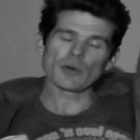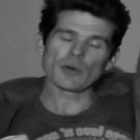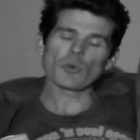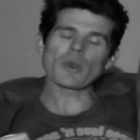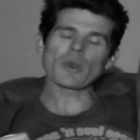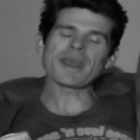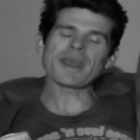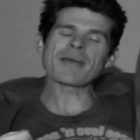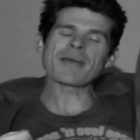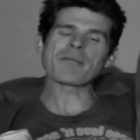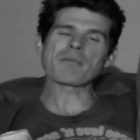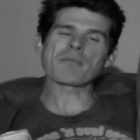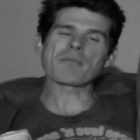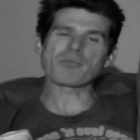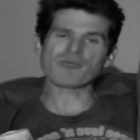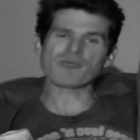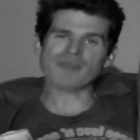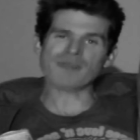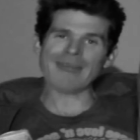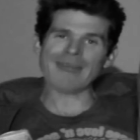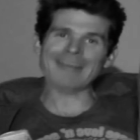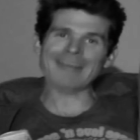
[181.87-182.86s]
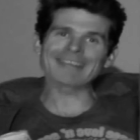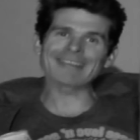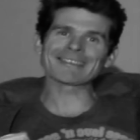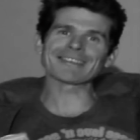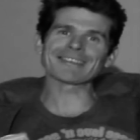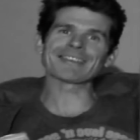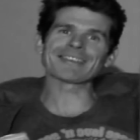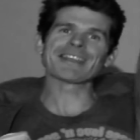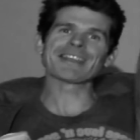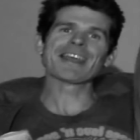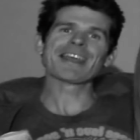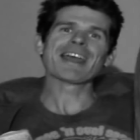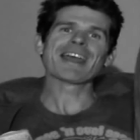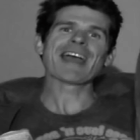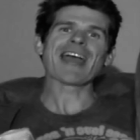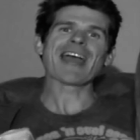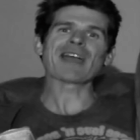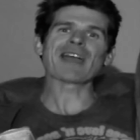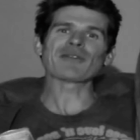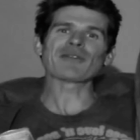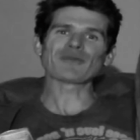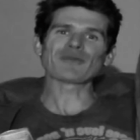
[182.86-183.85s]
We embrace it
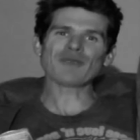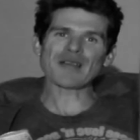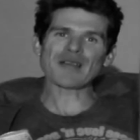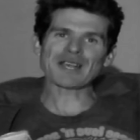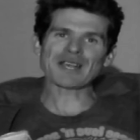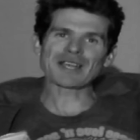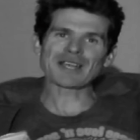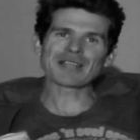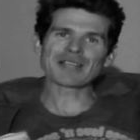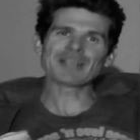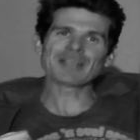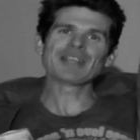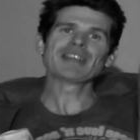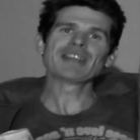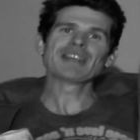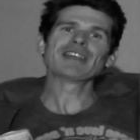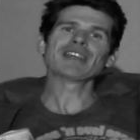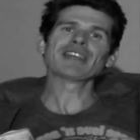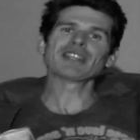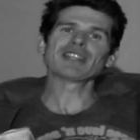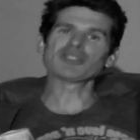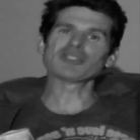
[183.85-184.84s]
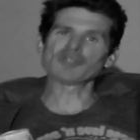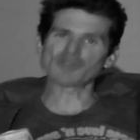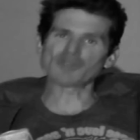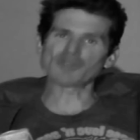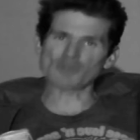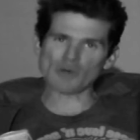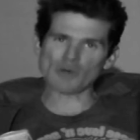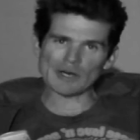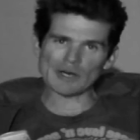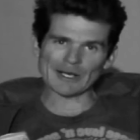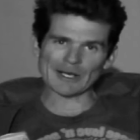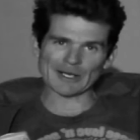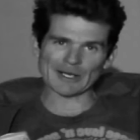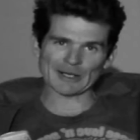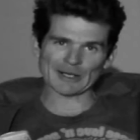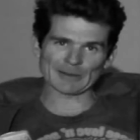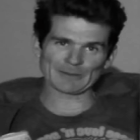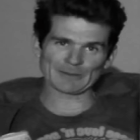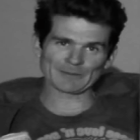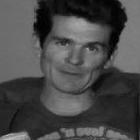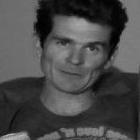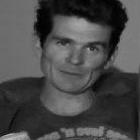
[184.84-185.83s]
and fucking enjoy it.
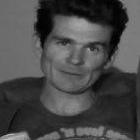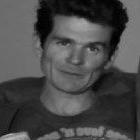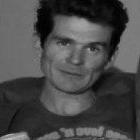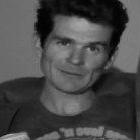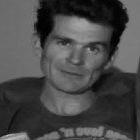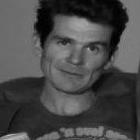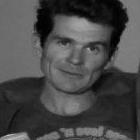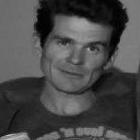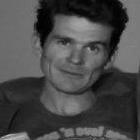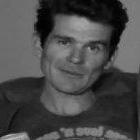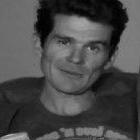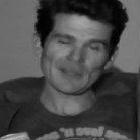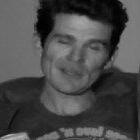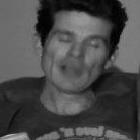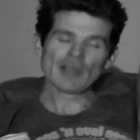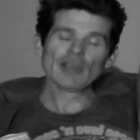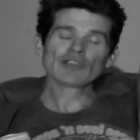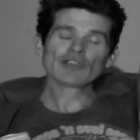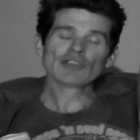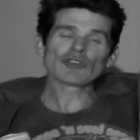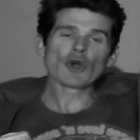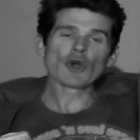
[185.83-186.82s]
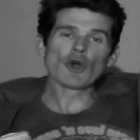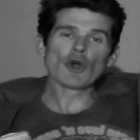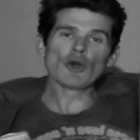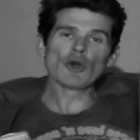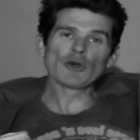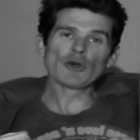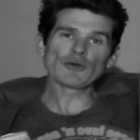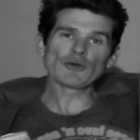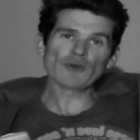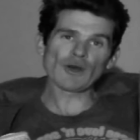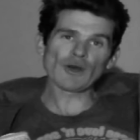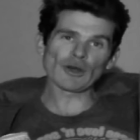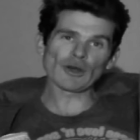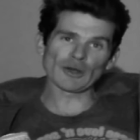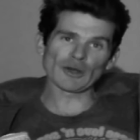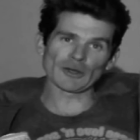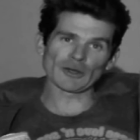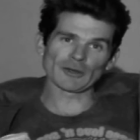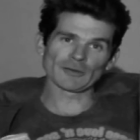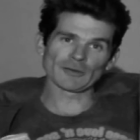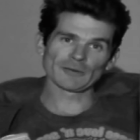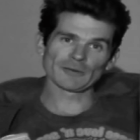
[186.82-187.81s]
So, who to
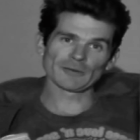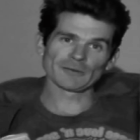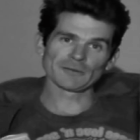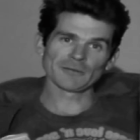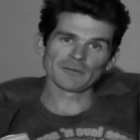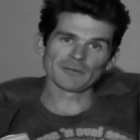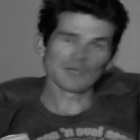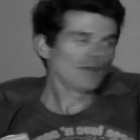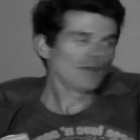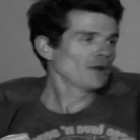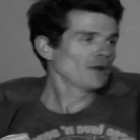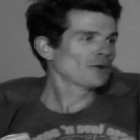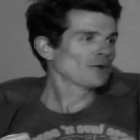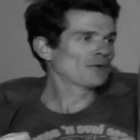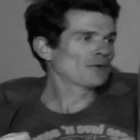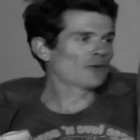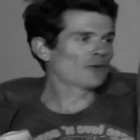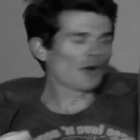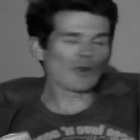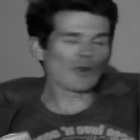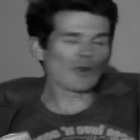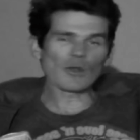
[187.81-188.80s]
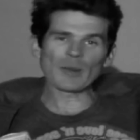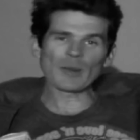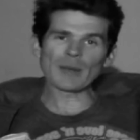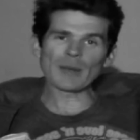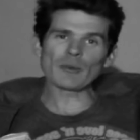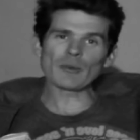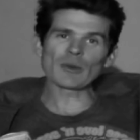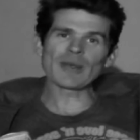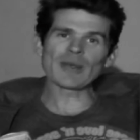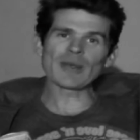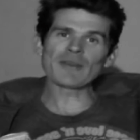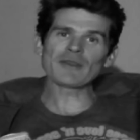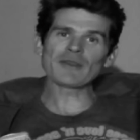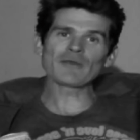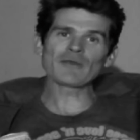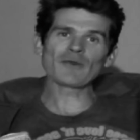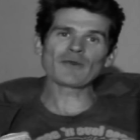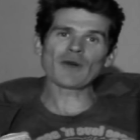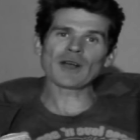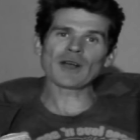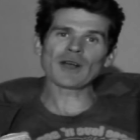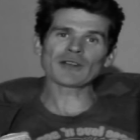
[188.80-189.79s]
follow? Follow the people getting the
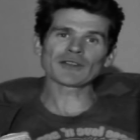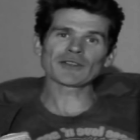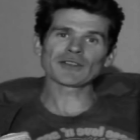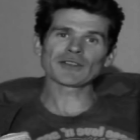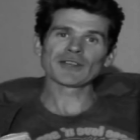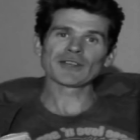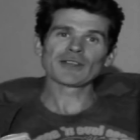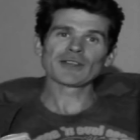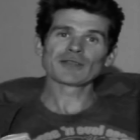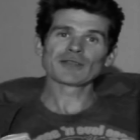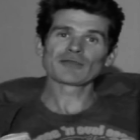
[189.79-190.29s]
advice.